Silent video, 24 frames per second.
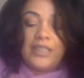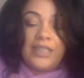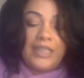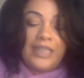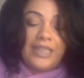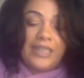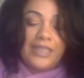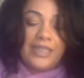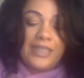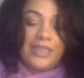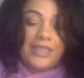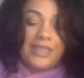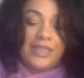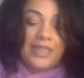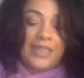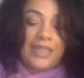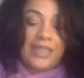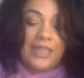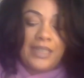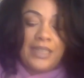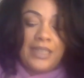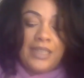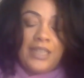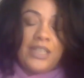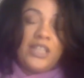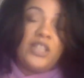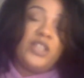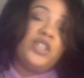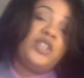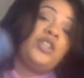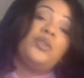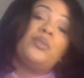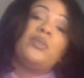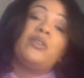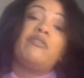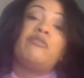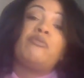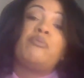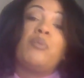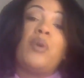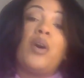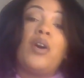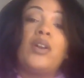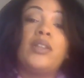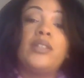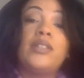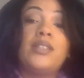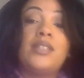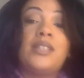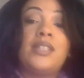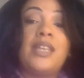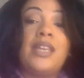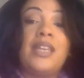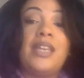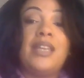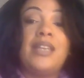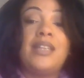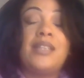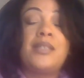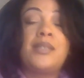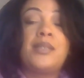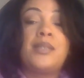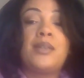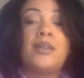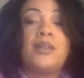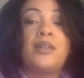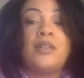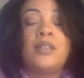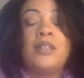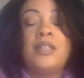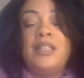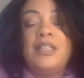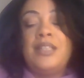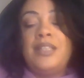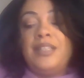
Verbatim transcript: let's see two of wands here so